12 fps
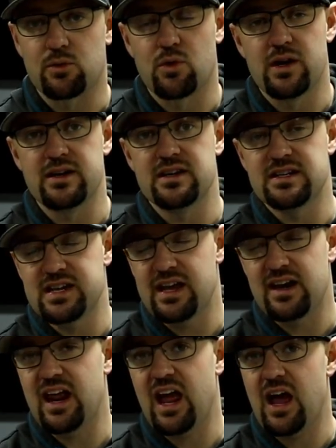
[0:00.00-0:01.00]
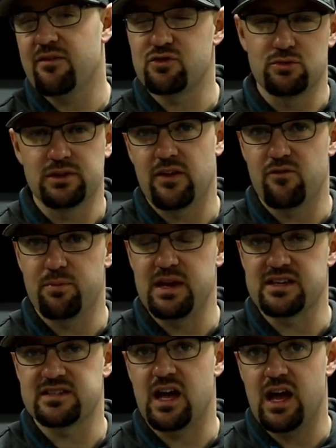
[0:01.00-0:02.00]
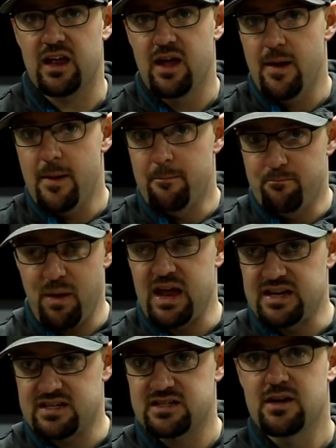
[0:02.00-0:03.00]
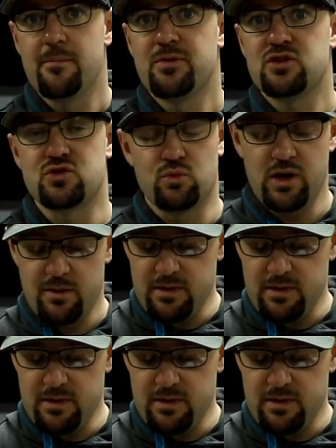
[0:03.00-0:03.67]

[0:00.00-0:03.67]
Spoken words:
to run 10.5 to 11 PSI base. So what I